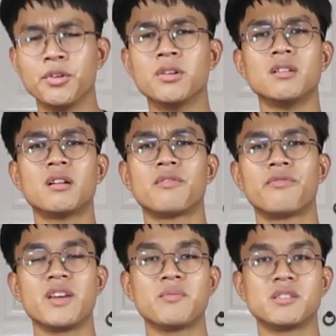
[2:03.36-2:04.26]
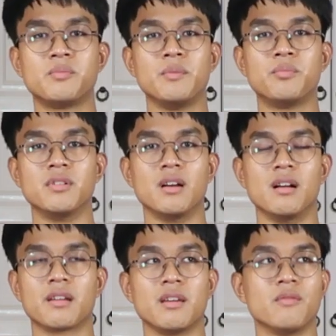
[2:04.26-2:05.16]
You know, a lot of famous people
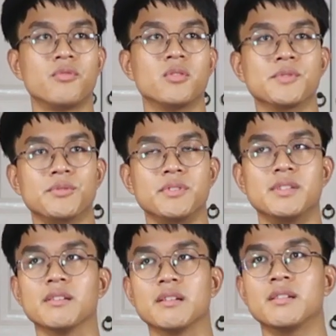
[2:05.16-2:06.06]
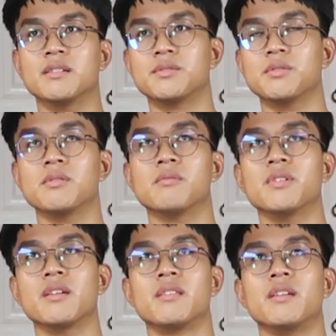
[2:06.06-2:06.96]
came from Sweden. So
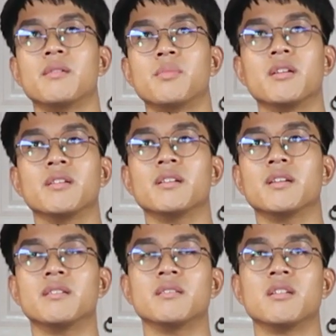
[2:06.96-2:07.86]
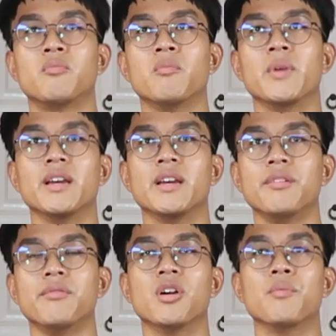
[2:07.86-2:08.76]
when I think about it, at the top of my head, we